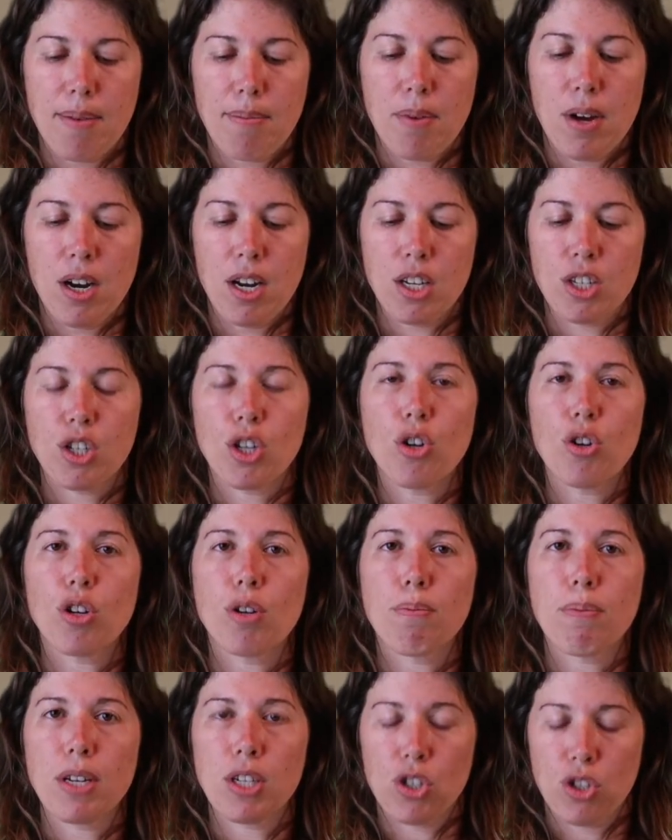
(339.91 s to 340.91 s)
on a
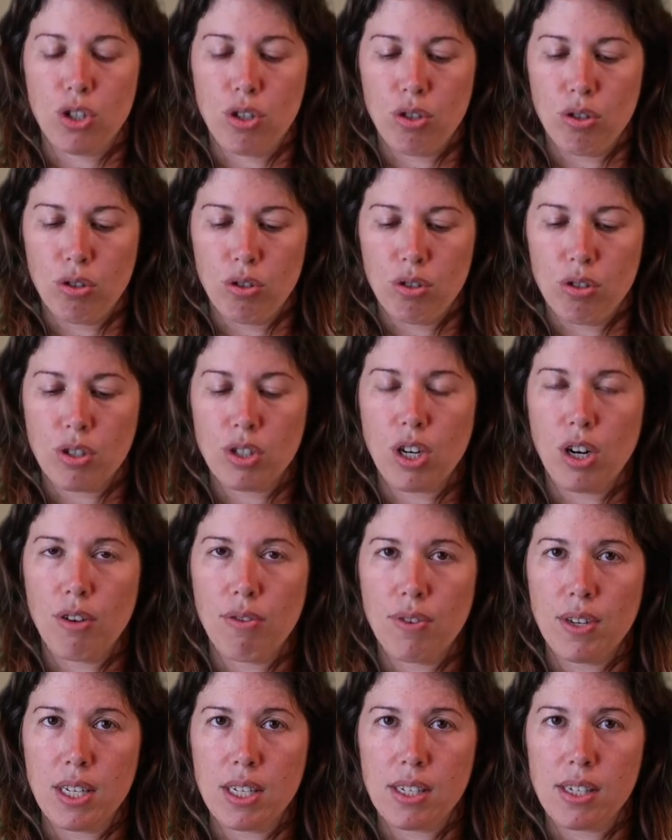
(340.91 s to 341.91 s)
2-dimensional
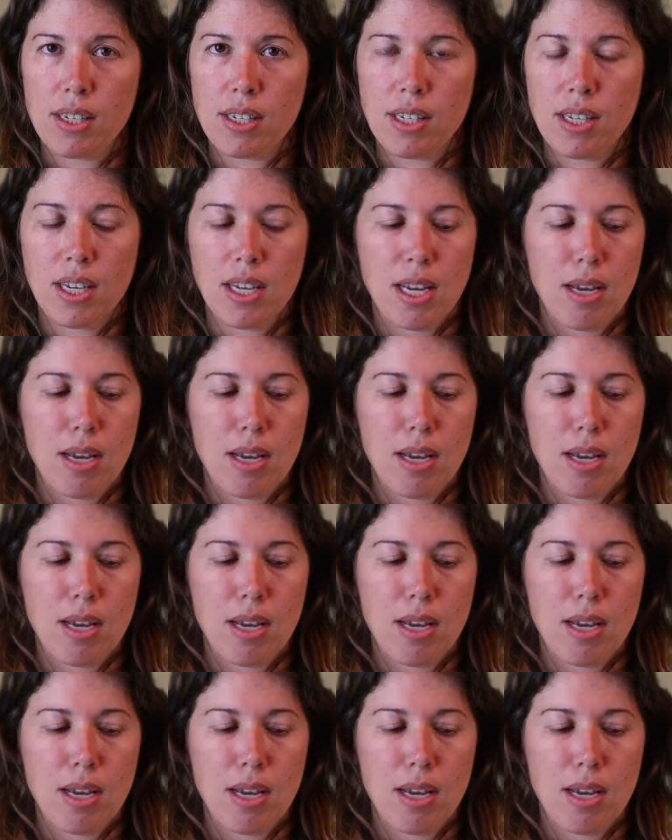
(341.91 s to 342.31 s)
surface